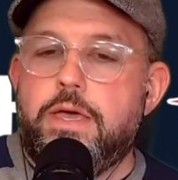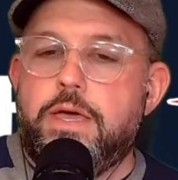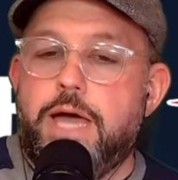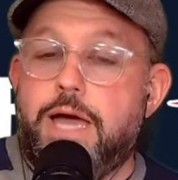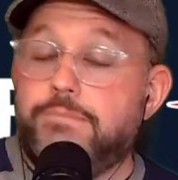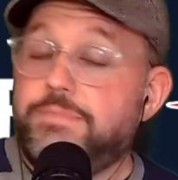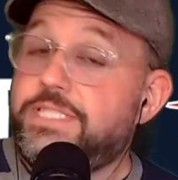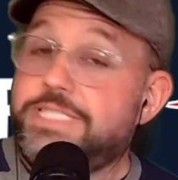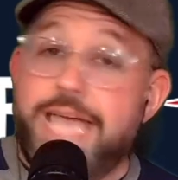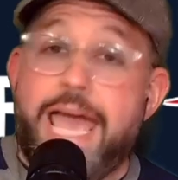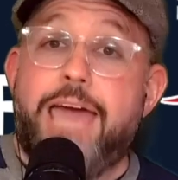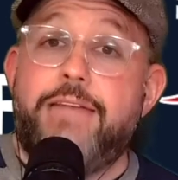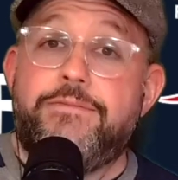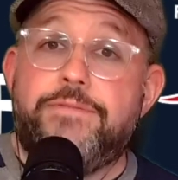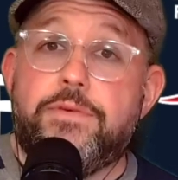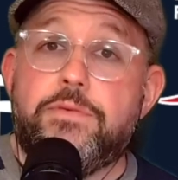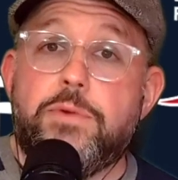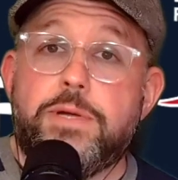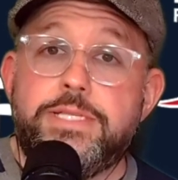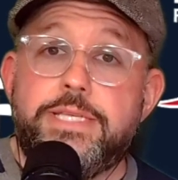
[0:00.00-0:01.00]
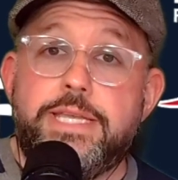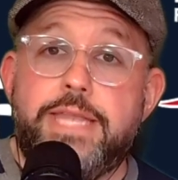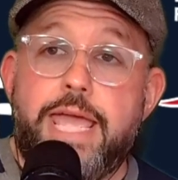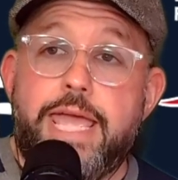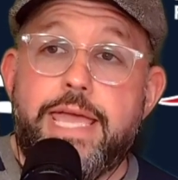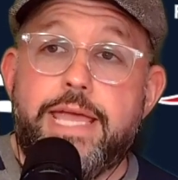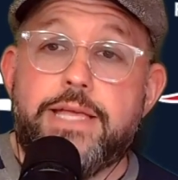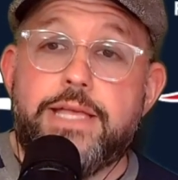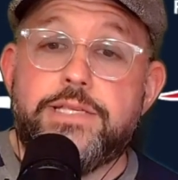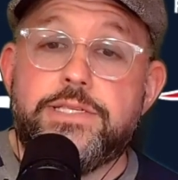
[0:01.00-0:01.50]
I'm sad for what
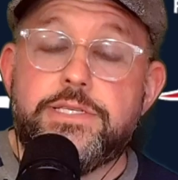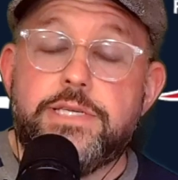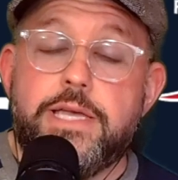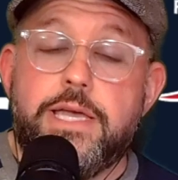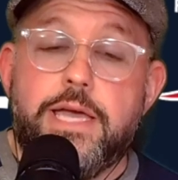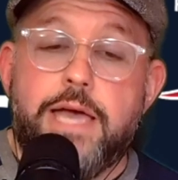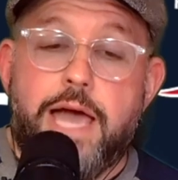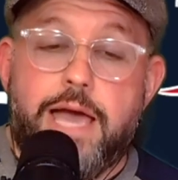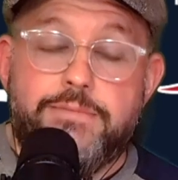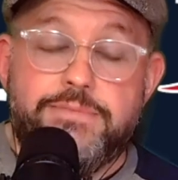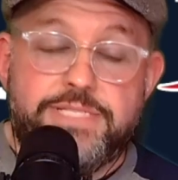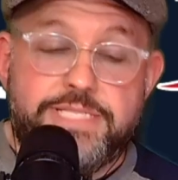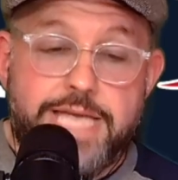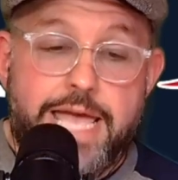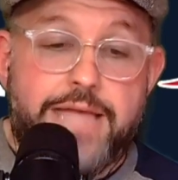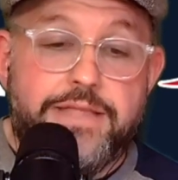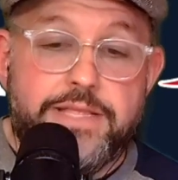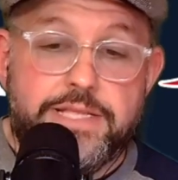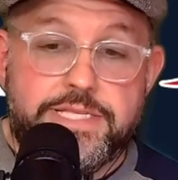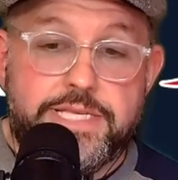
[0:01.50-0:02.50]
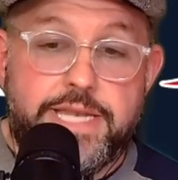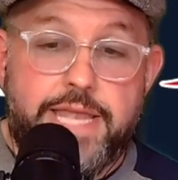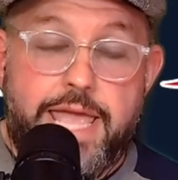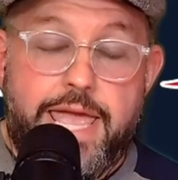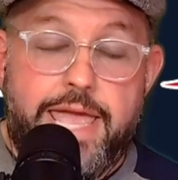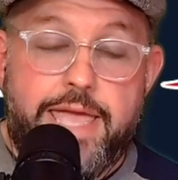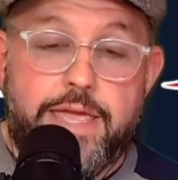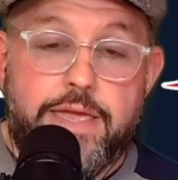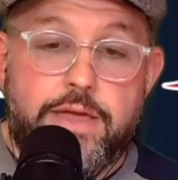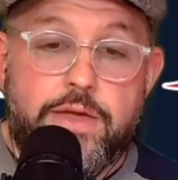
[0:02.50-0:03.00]
today is. I'm sad that
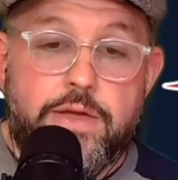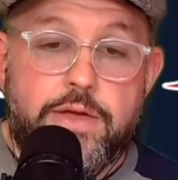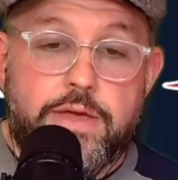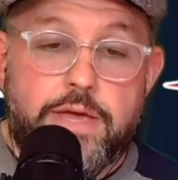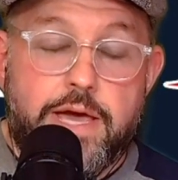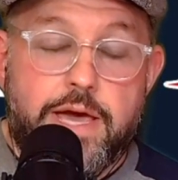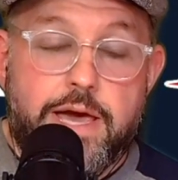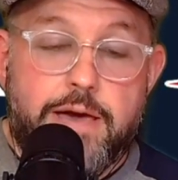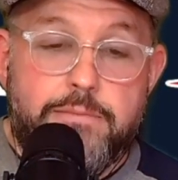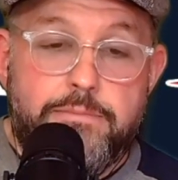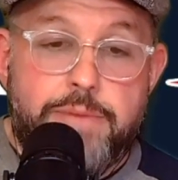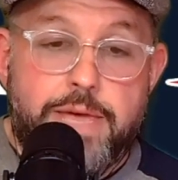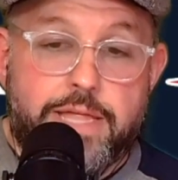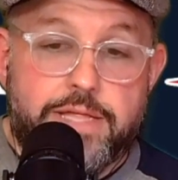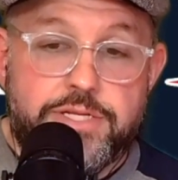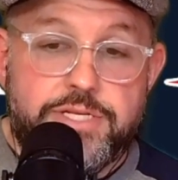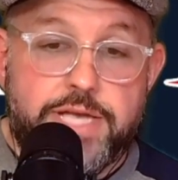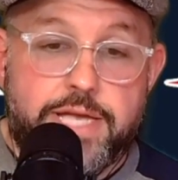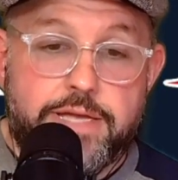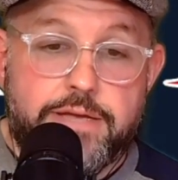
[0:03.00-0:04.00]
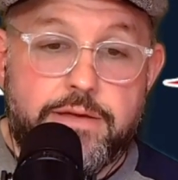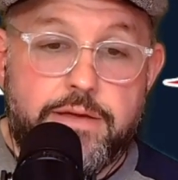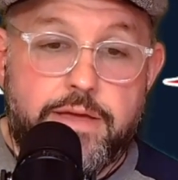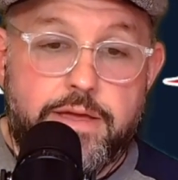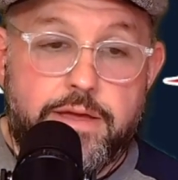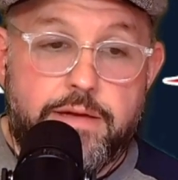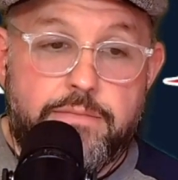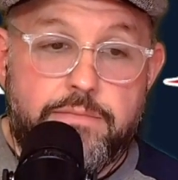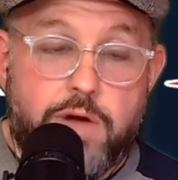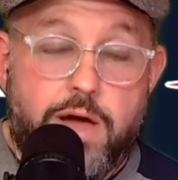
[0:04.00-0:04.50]
today uh, Belichick
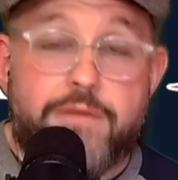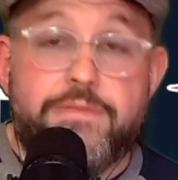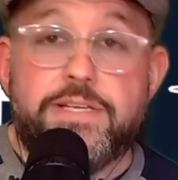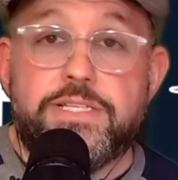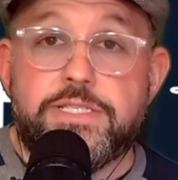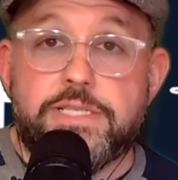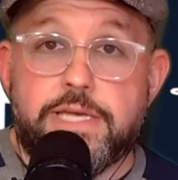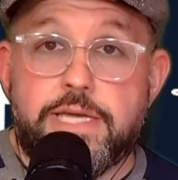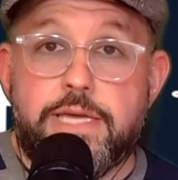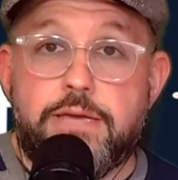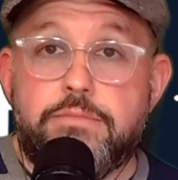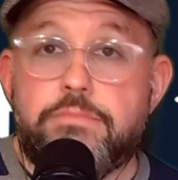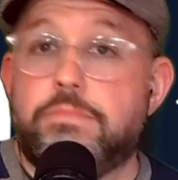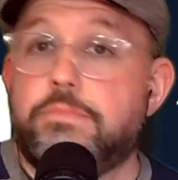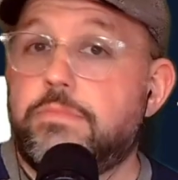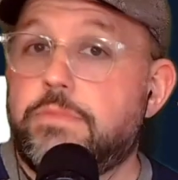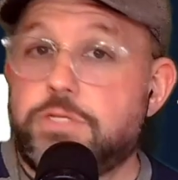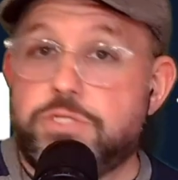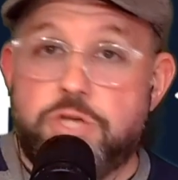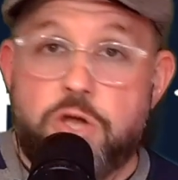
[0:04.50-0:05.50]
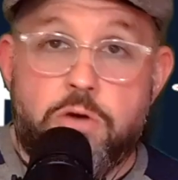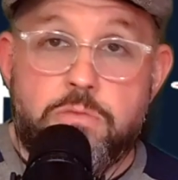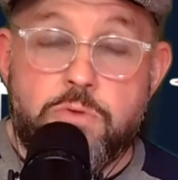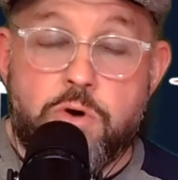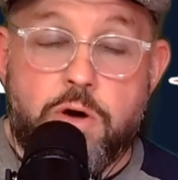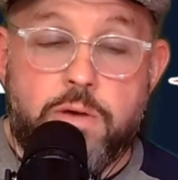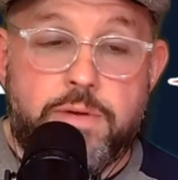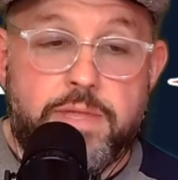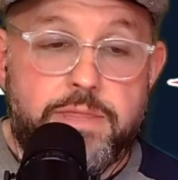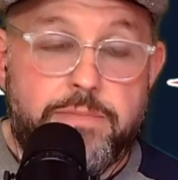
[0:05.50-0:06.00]
um, obviously no
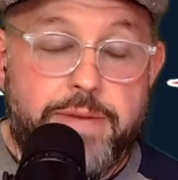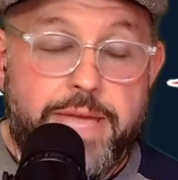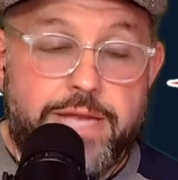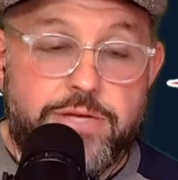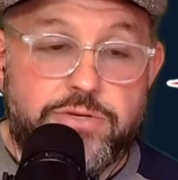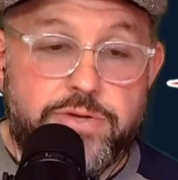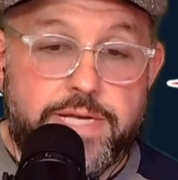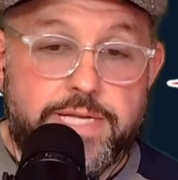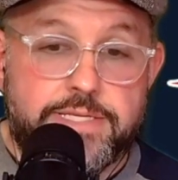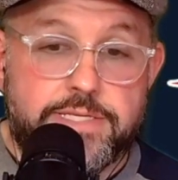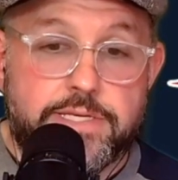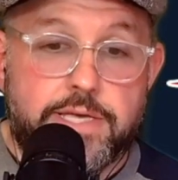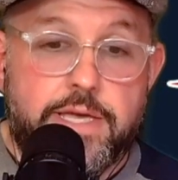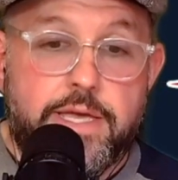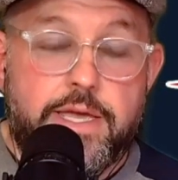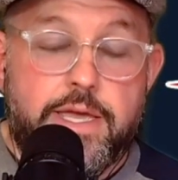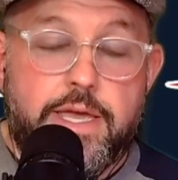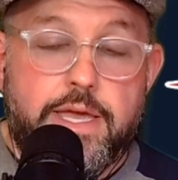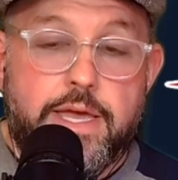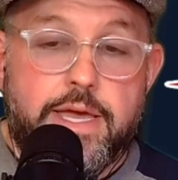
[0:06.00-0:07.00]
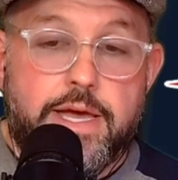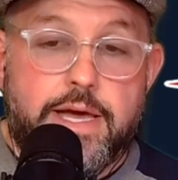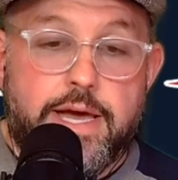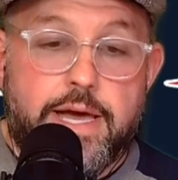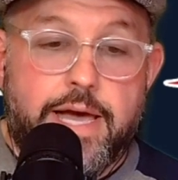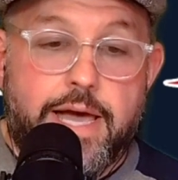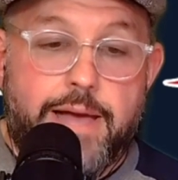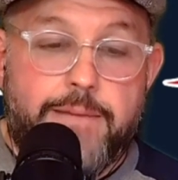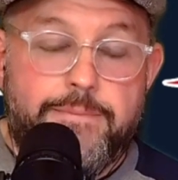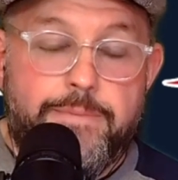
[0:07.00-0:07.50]
more with the Patriots.
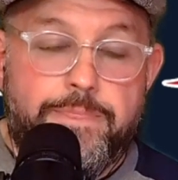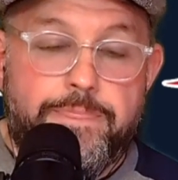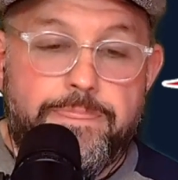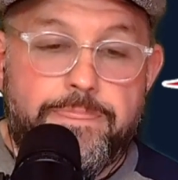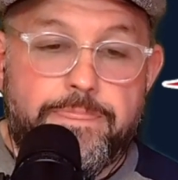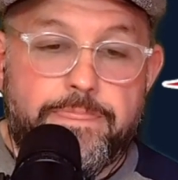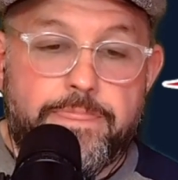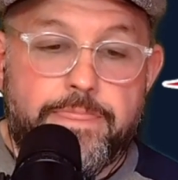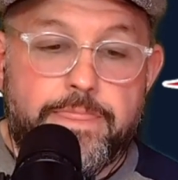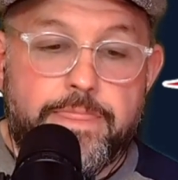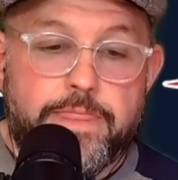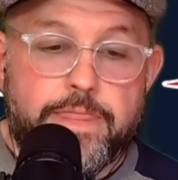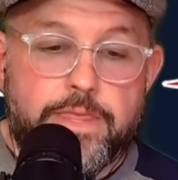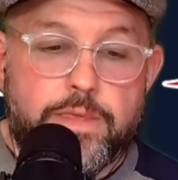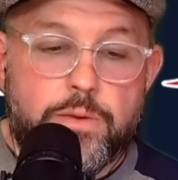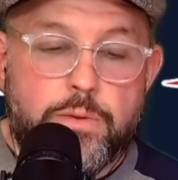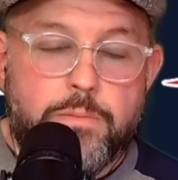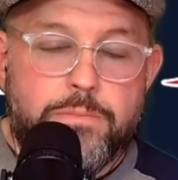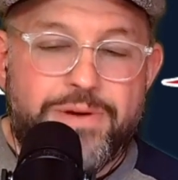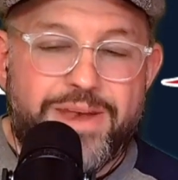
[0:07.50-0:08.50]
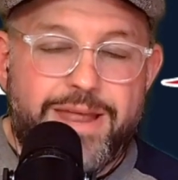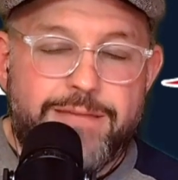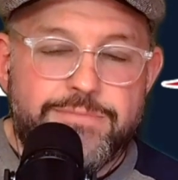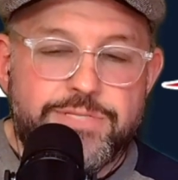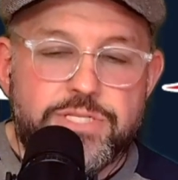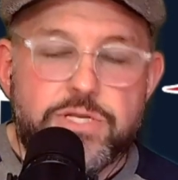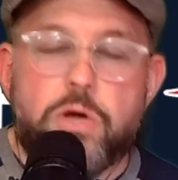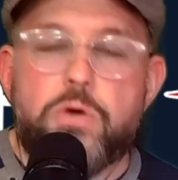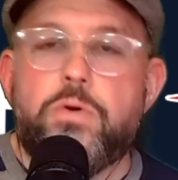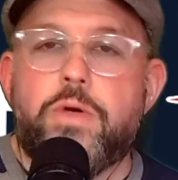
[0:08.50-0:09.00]
Um, but I'm
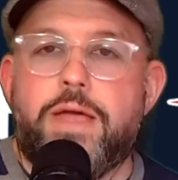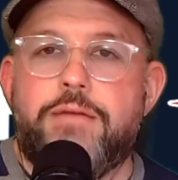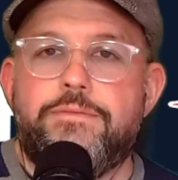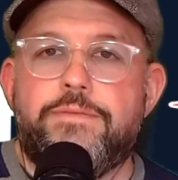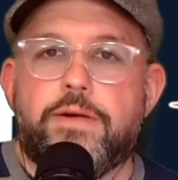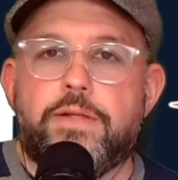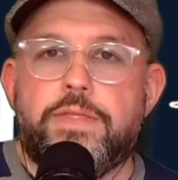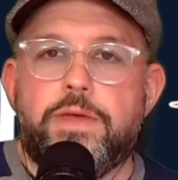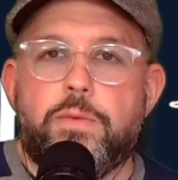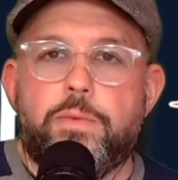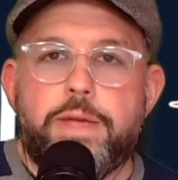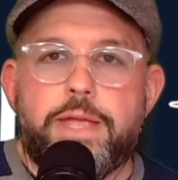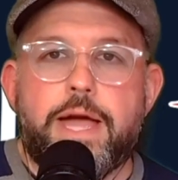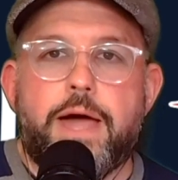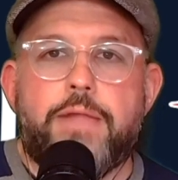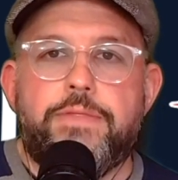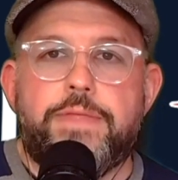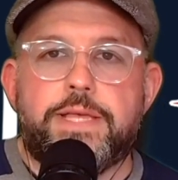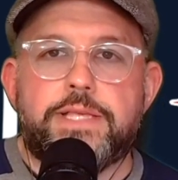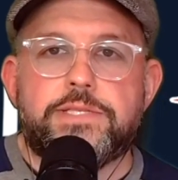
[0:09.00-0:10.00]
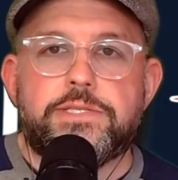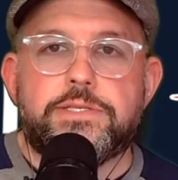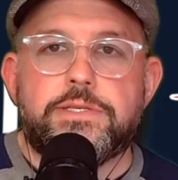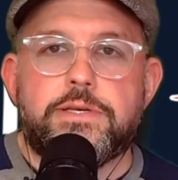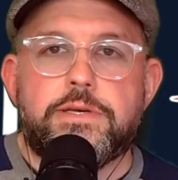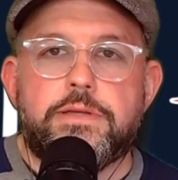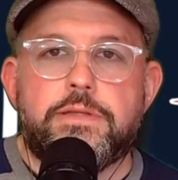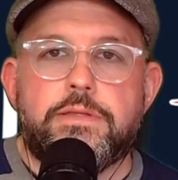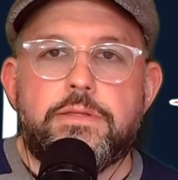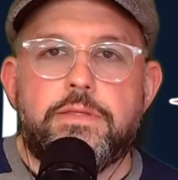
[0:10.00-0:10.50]
so grateful that we got this.
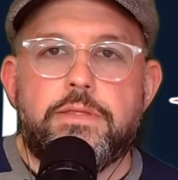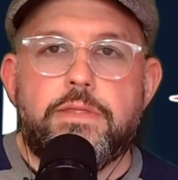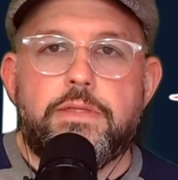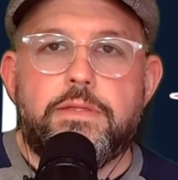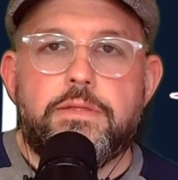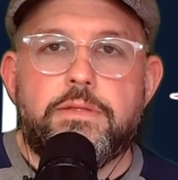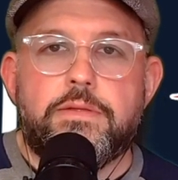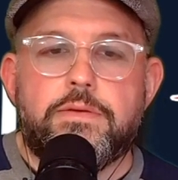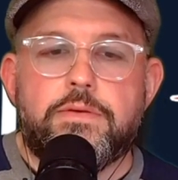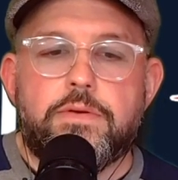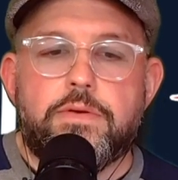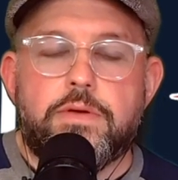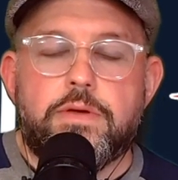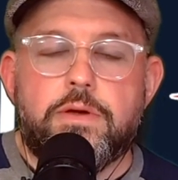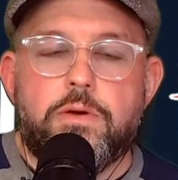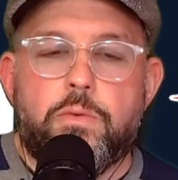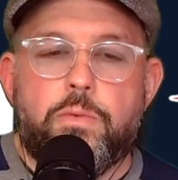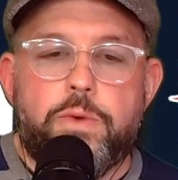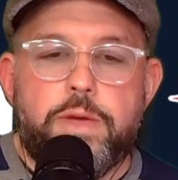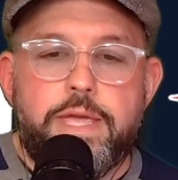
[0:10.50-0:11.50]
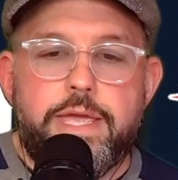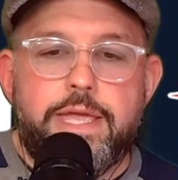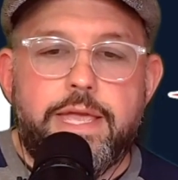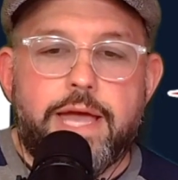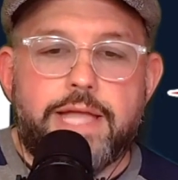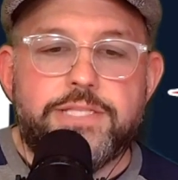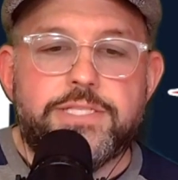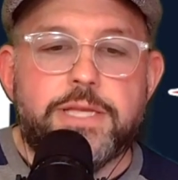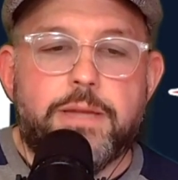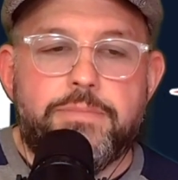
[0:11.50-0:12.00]
We
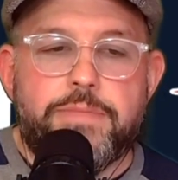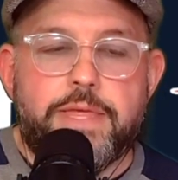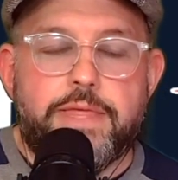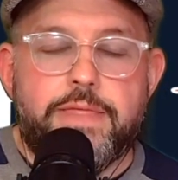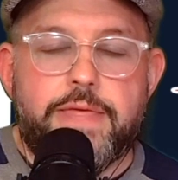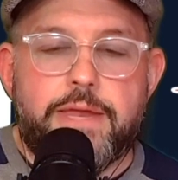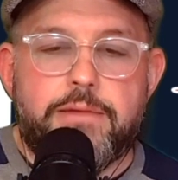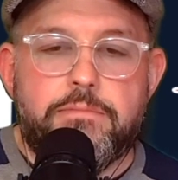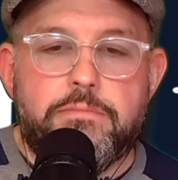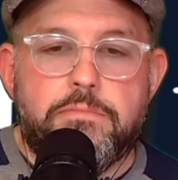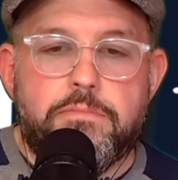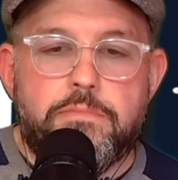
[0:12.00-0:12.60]
got something that